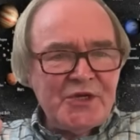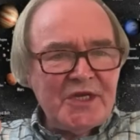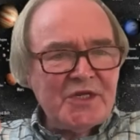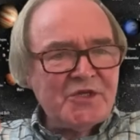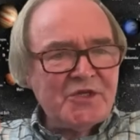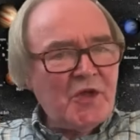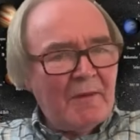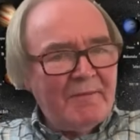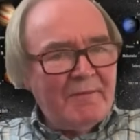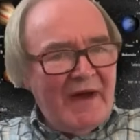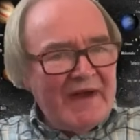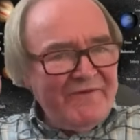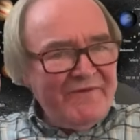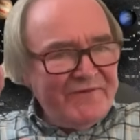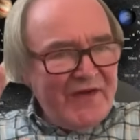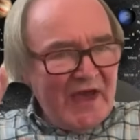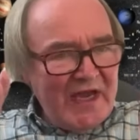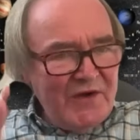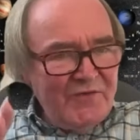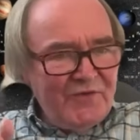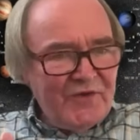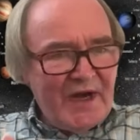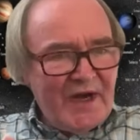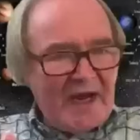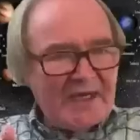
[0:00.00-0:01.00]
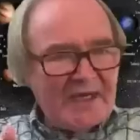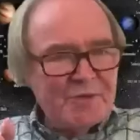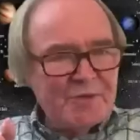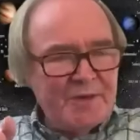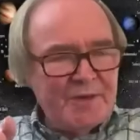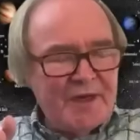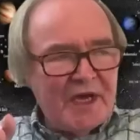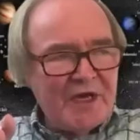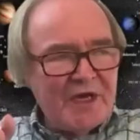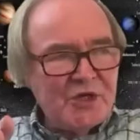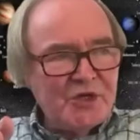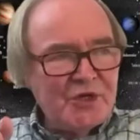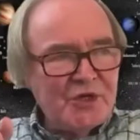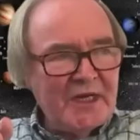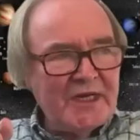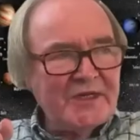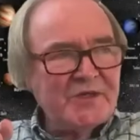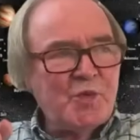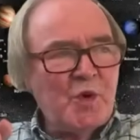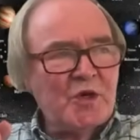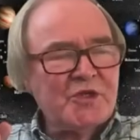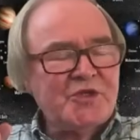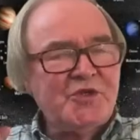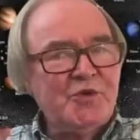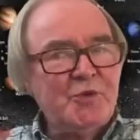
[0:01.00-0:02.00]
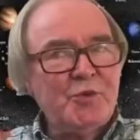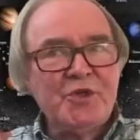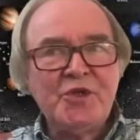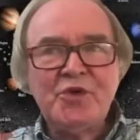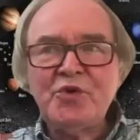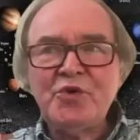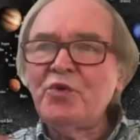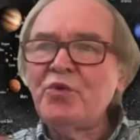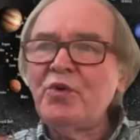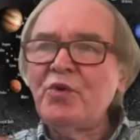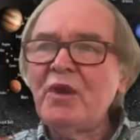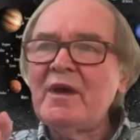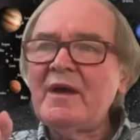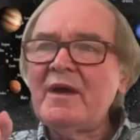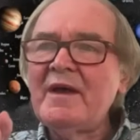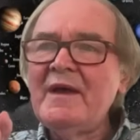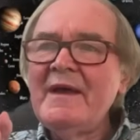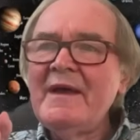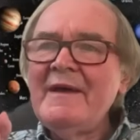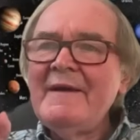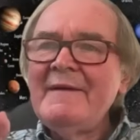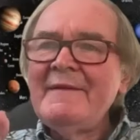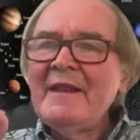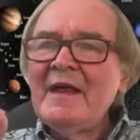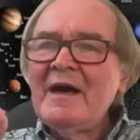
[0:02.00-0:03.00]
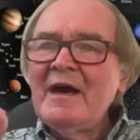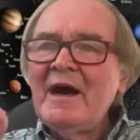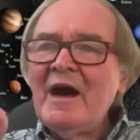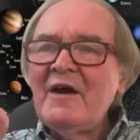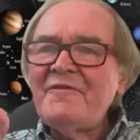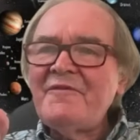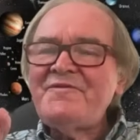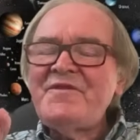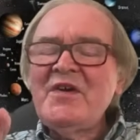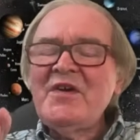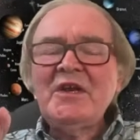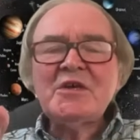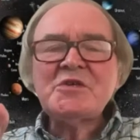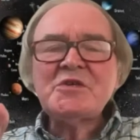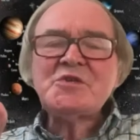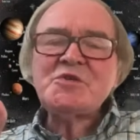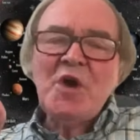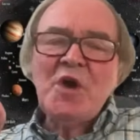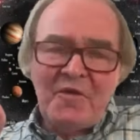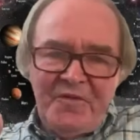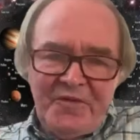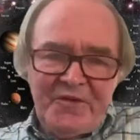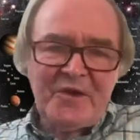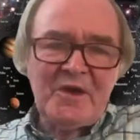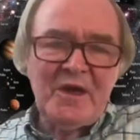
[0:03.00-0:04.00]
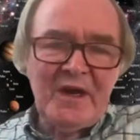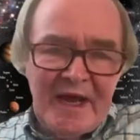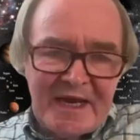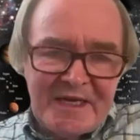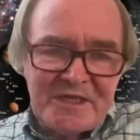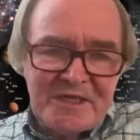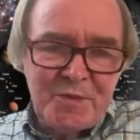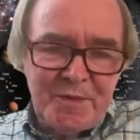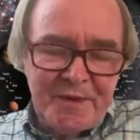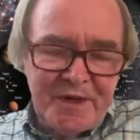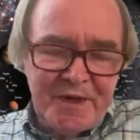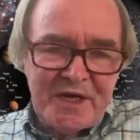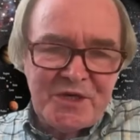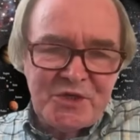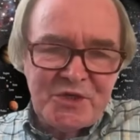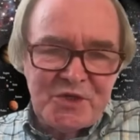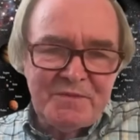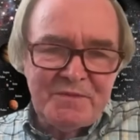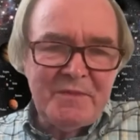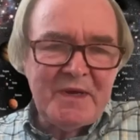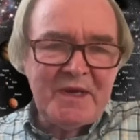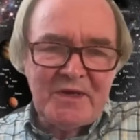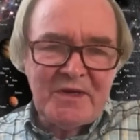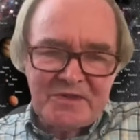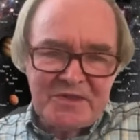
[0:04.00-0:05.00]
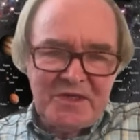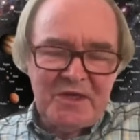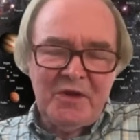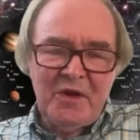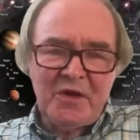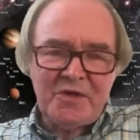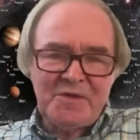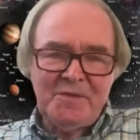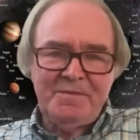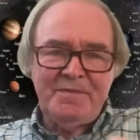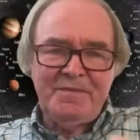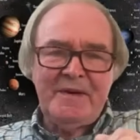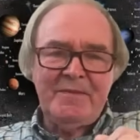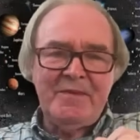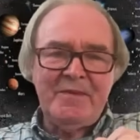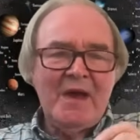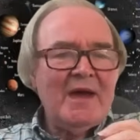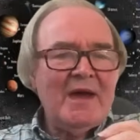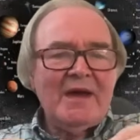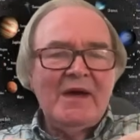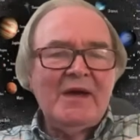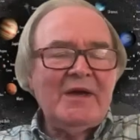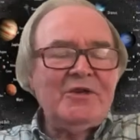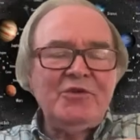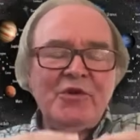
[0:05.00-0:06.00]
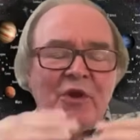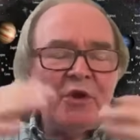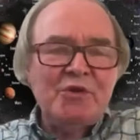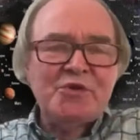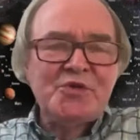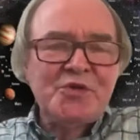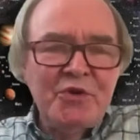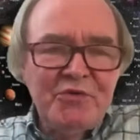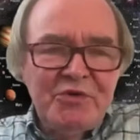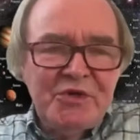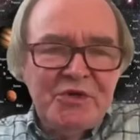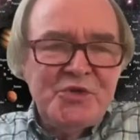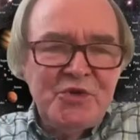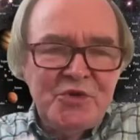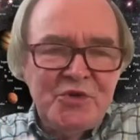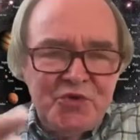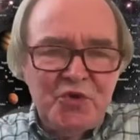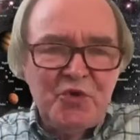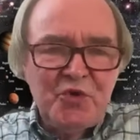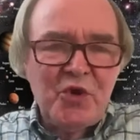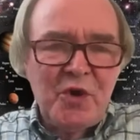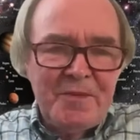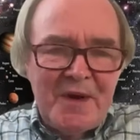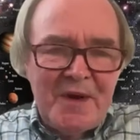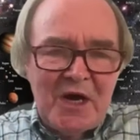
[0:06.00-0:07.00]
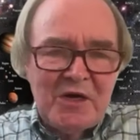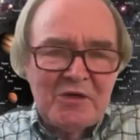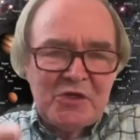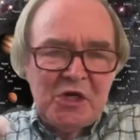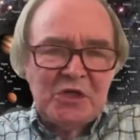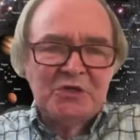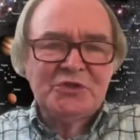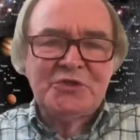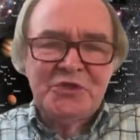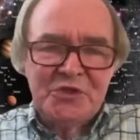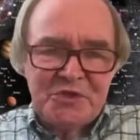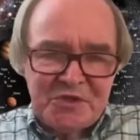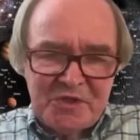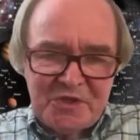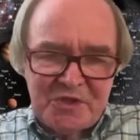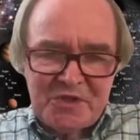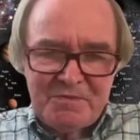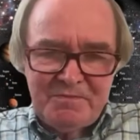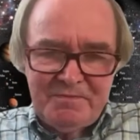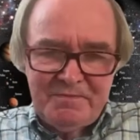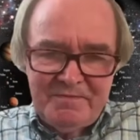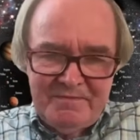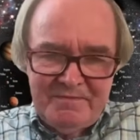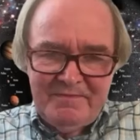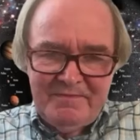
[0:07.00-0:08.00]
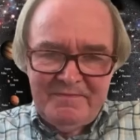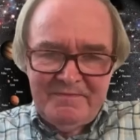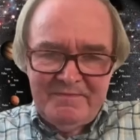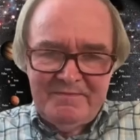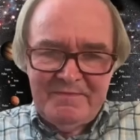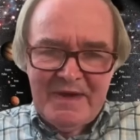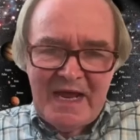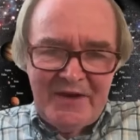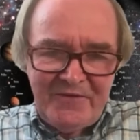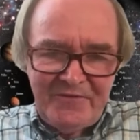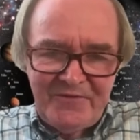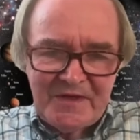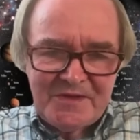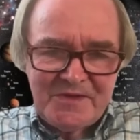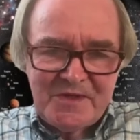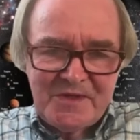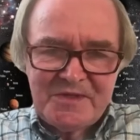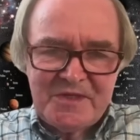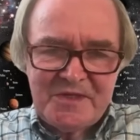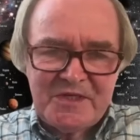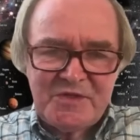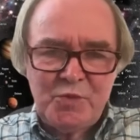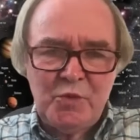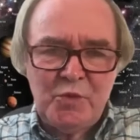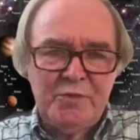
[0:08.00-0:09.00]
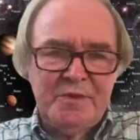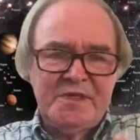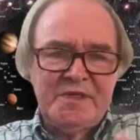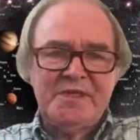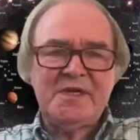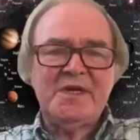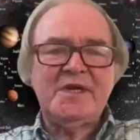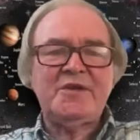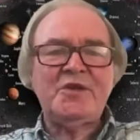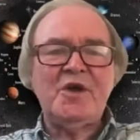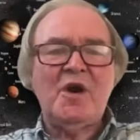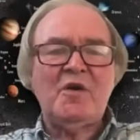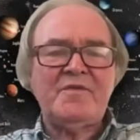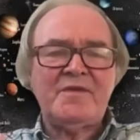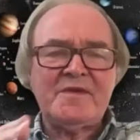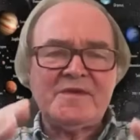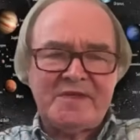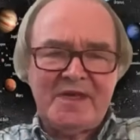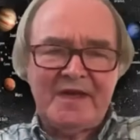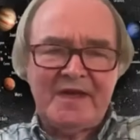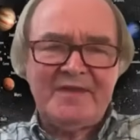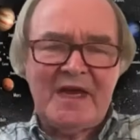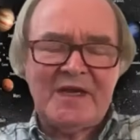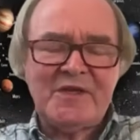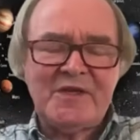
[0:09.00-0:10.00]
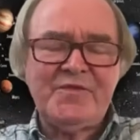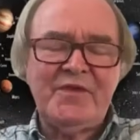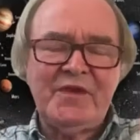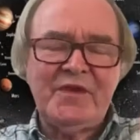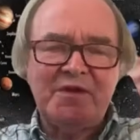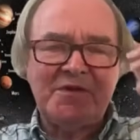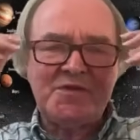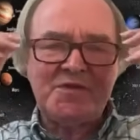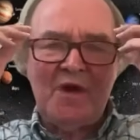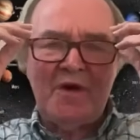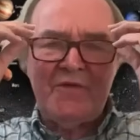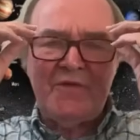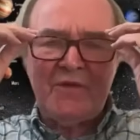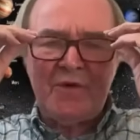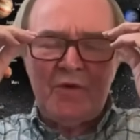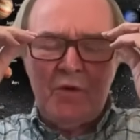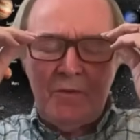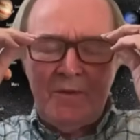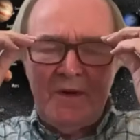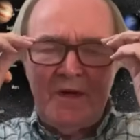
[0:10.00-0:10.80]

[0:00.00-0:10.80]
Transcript: It's not my favorite explanation. It's what you would call a philosophical explanation, because a lot of people, as soon as you talk about consciousness, many physicists will be turned off and say that's philosophical.